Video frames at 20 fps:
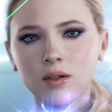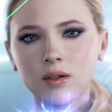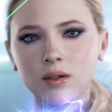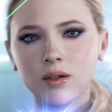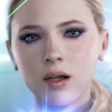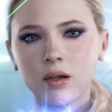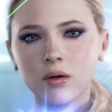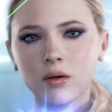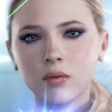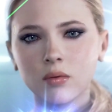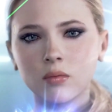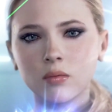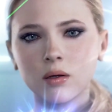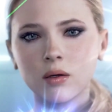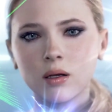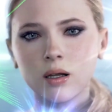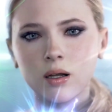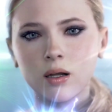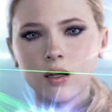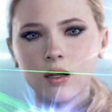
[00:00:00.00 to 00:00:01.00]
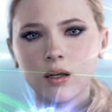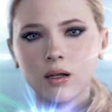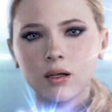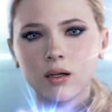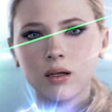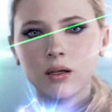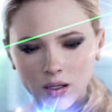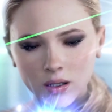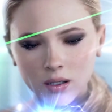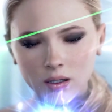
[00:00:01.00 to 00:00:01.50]
What's that, sir?
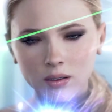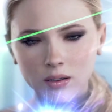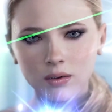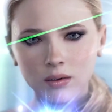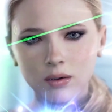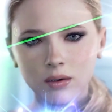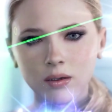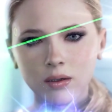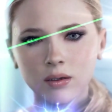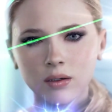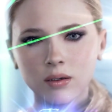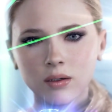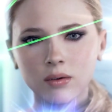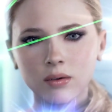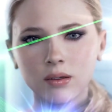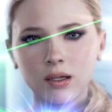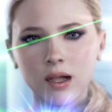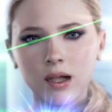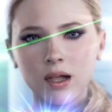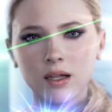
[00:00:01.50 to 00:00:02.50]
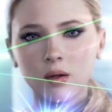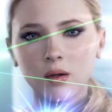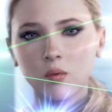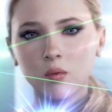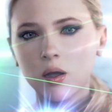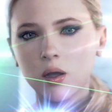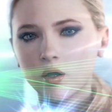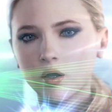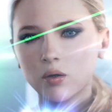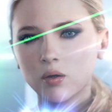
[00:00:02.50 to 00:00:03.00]

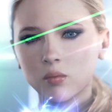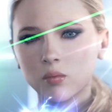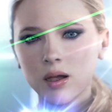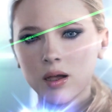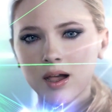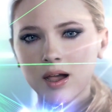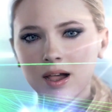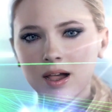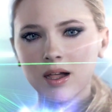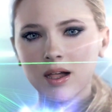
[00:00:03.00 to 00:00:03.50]
Direction unclear.